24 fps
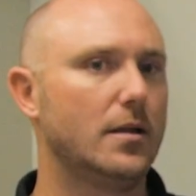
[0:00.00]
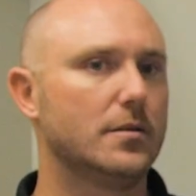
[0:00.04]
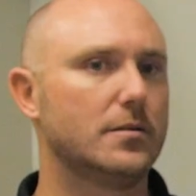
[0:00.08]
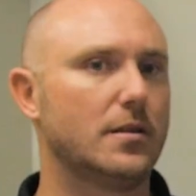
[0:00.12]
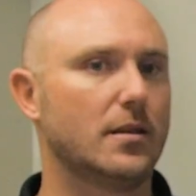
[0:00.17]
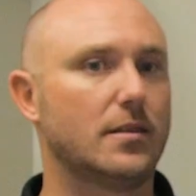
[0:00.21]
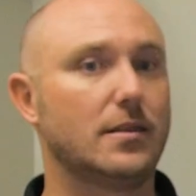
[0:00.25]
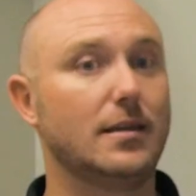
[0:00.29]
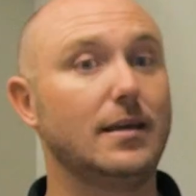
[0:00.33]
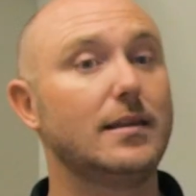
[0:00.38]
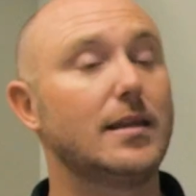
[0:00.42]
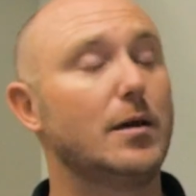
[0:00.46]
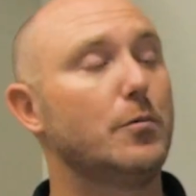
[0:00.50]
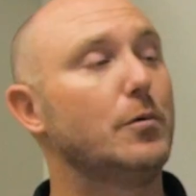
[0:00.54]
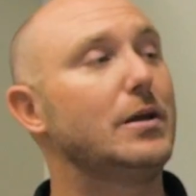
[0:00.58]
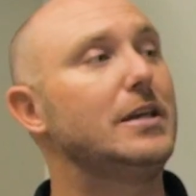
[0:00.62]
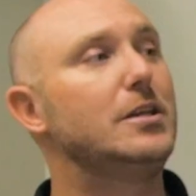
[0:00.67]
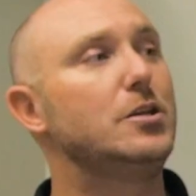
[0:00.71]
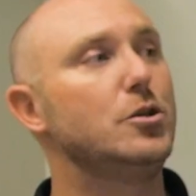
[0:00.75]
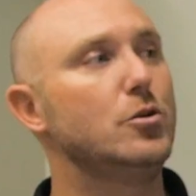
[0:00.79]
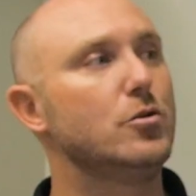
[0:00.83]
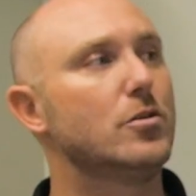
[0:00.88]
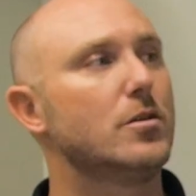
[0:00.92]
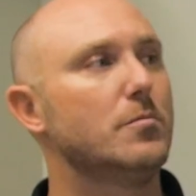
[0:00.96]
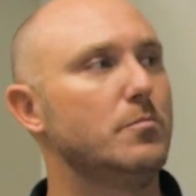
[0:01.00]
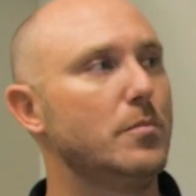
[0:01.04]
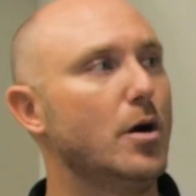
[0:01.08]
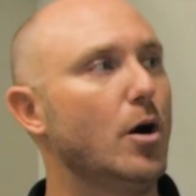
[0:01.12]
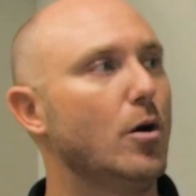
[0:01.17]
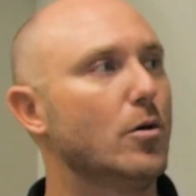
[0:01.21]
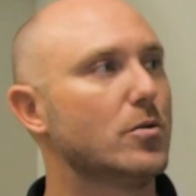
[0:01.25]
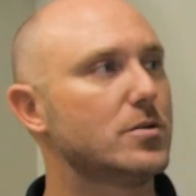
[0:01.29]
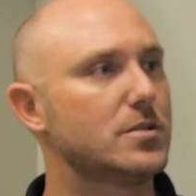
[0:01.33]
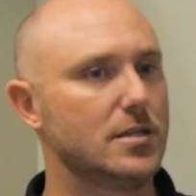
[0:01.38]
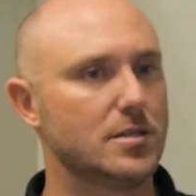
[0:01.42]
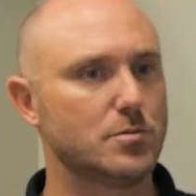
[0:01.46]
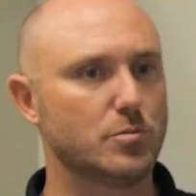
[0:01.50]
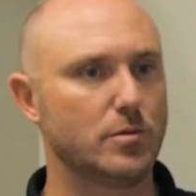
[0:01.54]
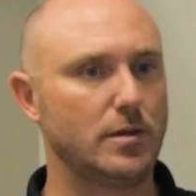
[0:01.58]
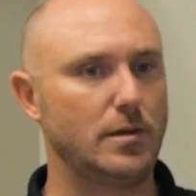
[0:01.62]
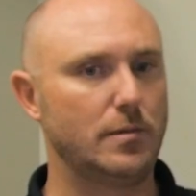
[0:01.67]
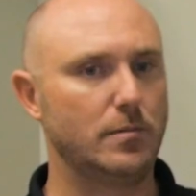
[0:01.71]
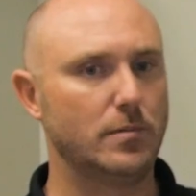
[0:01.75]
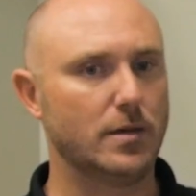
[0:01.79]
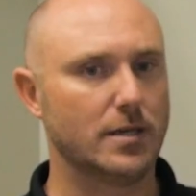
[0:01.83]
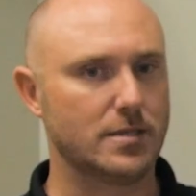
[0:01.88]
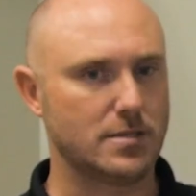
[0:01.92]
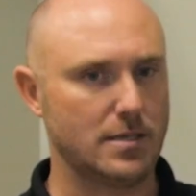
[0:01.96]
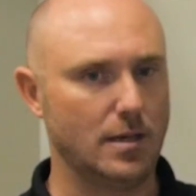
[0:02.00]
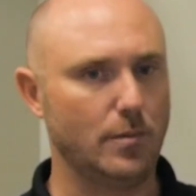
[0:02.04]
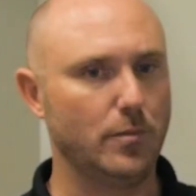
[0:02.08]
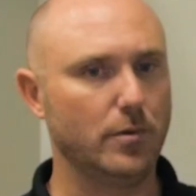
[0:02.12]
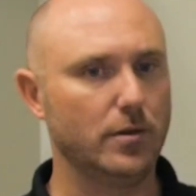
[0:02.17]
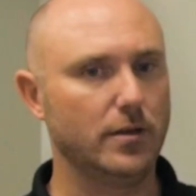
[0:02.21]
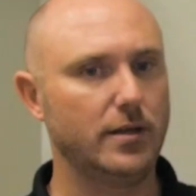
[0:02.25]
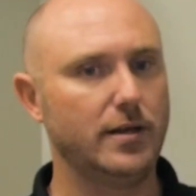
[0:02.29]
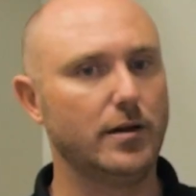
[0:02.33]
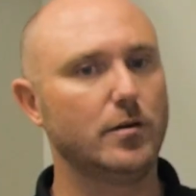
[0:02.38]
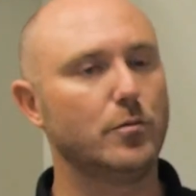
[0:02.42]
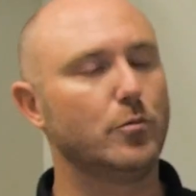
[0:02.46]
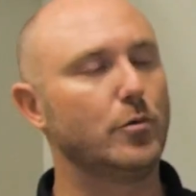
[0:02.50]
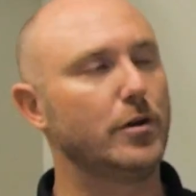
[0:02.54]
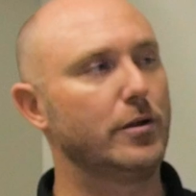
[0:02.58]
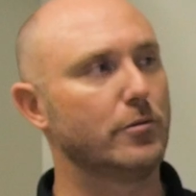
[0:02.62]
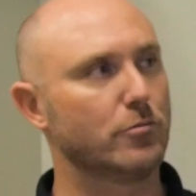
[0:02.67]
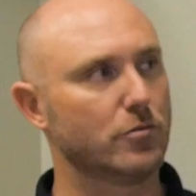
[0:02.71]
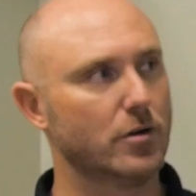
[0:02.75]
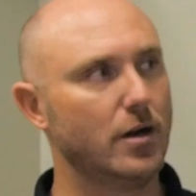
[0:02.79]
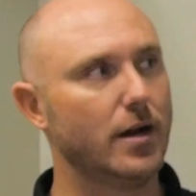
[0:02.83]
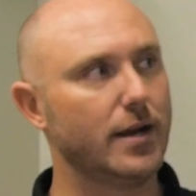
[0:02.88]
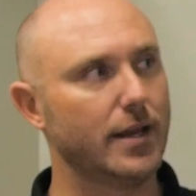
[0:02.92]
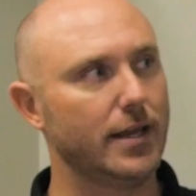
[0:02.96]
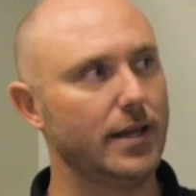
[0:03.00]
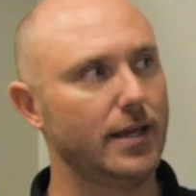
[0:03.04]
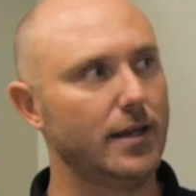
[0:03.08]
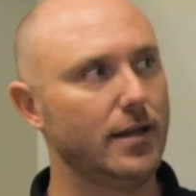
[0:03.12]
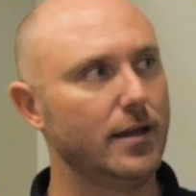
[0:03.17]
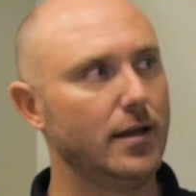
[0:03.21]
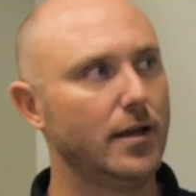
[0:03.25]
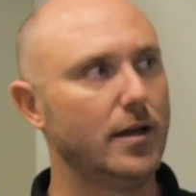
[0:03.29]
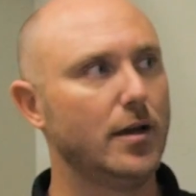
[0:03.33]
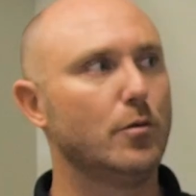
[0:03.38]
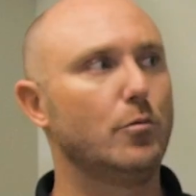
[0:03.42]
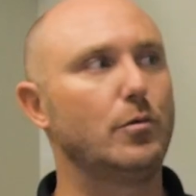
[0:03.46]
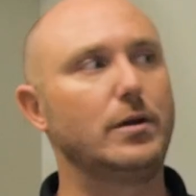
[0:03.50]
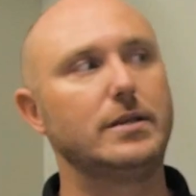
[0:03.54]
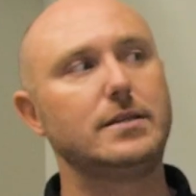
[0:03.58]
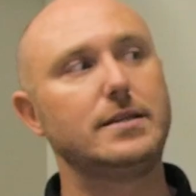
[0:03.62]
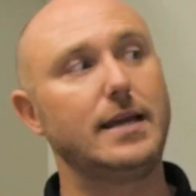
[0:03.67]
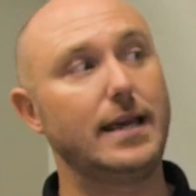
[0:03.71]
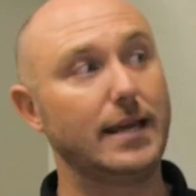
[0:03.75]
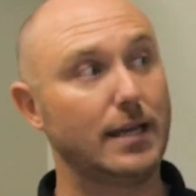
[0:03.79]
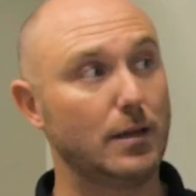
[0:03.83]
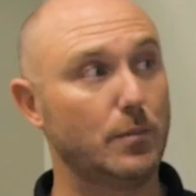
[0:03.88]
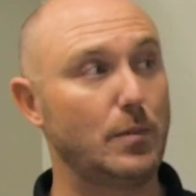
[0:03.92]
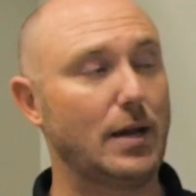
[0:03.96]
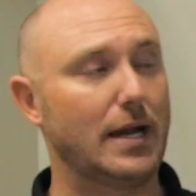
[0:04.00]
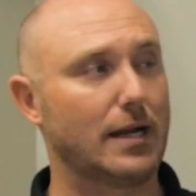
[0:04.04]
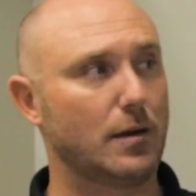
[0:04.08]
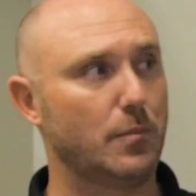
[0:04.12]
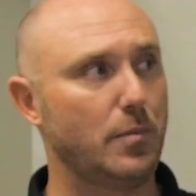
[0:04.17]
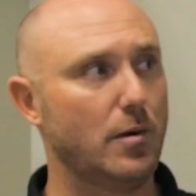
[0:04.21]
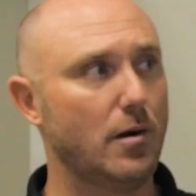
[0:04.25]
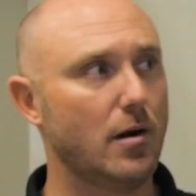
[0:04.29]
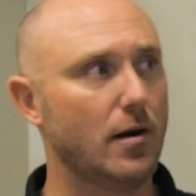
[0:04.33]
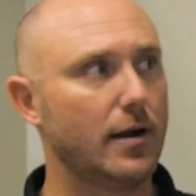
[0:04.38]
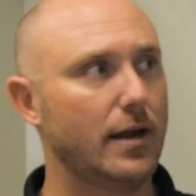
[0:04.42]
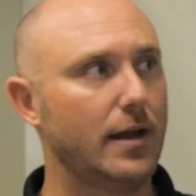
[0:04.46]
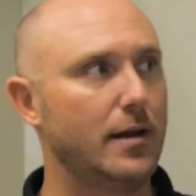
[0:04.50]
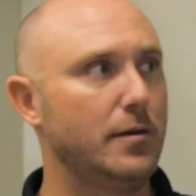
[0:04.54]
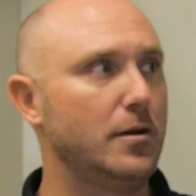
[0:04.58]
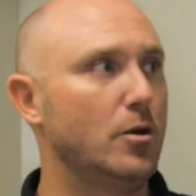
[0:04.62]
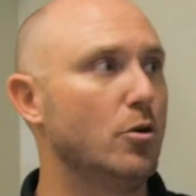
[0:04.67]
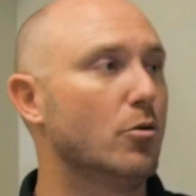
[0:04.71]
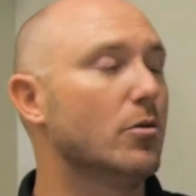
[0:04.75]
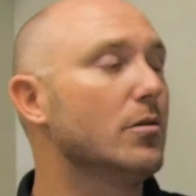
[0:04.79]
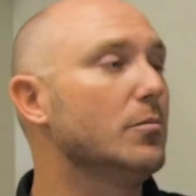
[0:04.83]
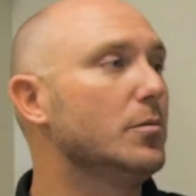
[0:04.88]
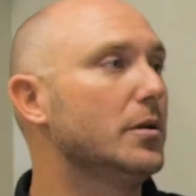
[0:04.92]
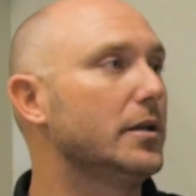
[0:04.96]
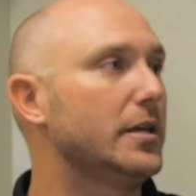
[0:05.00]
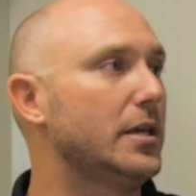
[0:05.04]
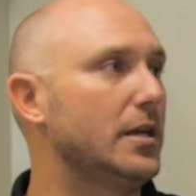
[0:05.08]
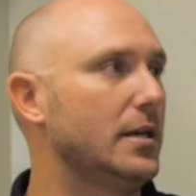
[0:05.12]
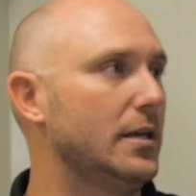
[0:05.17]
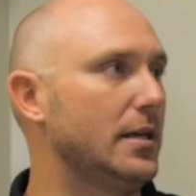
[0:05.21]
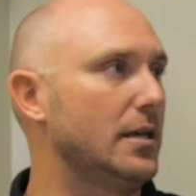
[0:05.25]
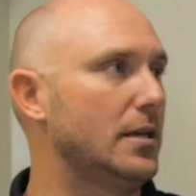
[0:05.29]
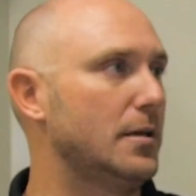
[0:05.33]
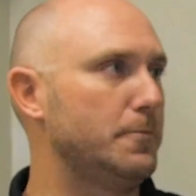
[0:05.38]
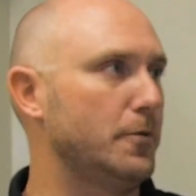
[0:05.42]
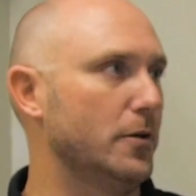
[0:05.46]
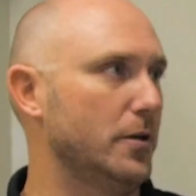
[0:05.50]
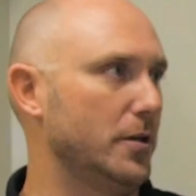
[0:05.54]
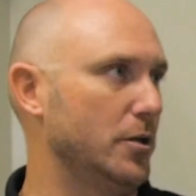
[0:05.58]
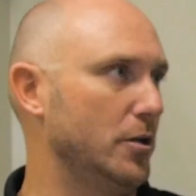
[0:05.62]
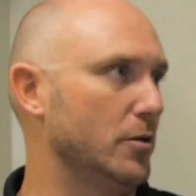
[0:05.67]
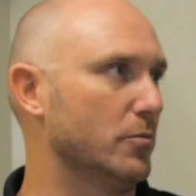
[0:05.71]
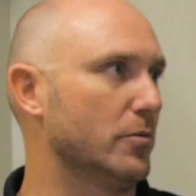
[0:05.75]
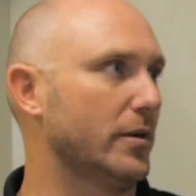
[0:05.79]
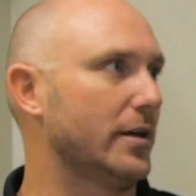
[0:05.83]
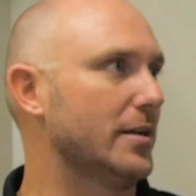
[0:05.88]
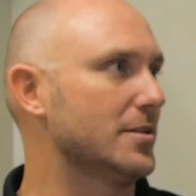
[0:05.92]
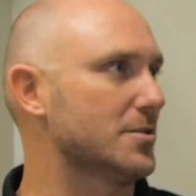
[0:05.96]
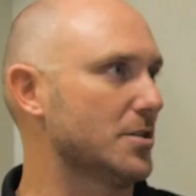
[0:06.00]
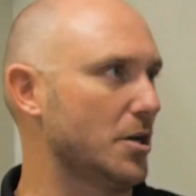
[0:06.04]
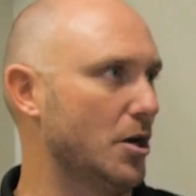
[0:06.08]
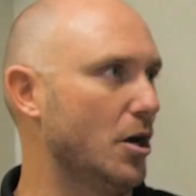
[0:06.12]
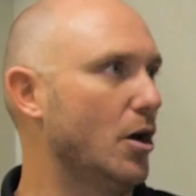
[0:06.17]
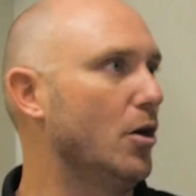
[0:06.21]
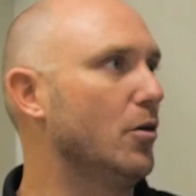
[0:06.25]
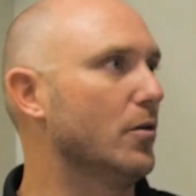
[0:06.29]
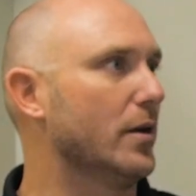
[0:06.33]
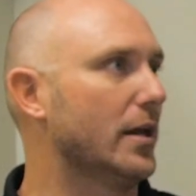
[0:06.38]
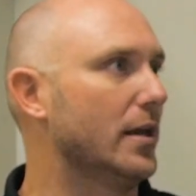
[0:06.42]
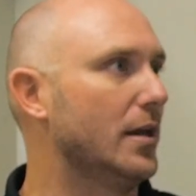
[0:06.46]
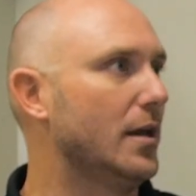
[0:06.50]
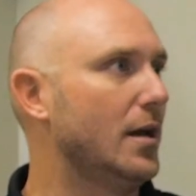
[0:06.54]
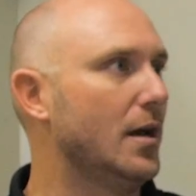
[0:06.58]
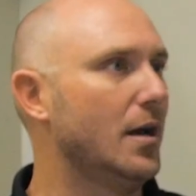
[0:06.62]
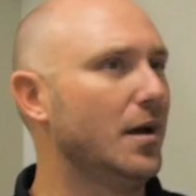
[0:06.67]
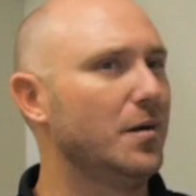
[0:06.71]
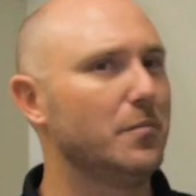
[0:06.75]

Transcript: the thing that we do the most is we assemble it, we run it, we take it back apart, and normally you need to put new rings and hone it.